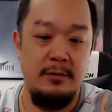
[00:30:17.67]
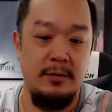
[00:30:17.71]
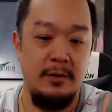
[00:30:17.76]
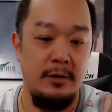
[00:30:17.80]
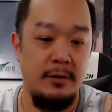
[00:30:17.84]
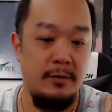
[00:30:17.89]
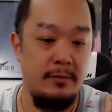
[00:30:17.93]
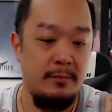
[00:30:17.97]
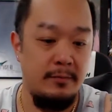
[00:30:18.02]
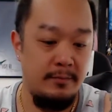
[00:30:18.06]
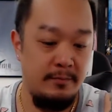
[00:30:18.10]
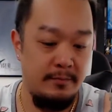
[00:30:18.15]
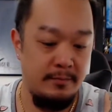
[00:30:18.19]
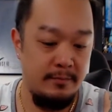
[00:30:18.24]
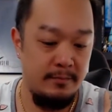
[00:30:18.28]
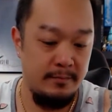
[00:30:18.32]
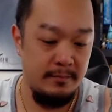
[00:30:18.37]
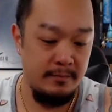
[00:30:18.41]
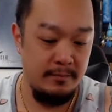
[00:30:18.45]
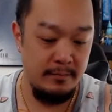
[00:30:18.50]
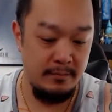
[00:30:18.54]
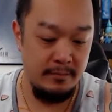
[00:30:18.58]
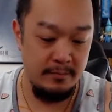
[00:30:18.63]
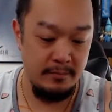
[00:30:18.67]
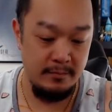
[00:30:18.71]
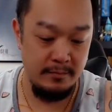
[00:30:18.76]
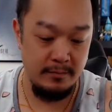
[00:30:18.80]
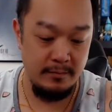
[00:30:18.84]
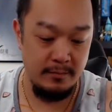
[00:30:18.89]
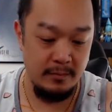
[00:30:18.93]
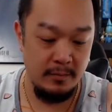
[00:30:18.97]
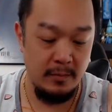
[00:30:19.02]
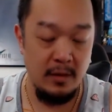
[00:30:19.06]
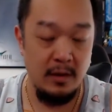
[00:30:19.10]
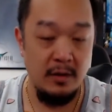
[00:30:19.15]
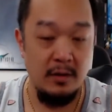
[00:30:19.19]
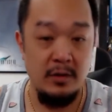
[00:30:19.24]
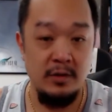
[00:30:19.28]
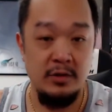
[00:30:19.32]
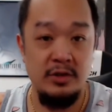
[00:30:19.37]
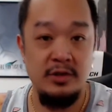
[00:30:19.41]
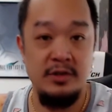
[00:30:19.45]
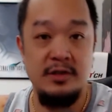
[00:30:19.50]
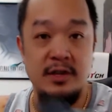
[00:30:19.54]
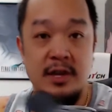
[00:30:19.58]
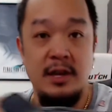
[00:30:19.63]
we go.
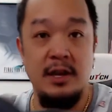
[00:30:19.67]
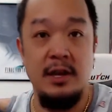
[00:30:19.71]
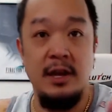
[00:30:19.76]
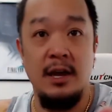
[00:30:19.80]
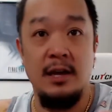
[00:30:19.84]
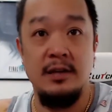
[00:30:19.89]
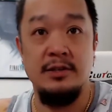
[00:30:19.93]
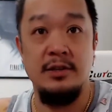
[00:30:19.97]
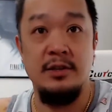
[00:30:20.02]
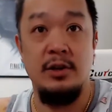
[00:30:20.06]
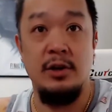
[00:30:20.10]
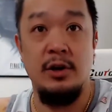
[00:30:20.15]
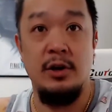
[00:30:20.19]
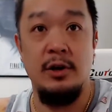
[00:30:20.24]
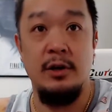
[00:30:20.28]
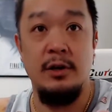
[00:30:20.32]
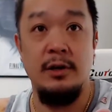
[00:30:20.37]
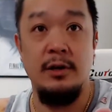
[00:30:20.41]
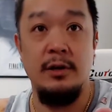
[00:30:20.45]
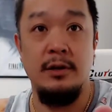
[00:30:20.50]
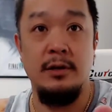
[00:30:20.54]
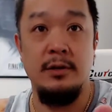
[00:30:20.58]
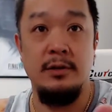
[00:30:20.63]
Just a hexagon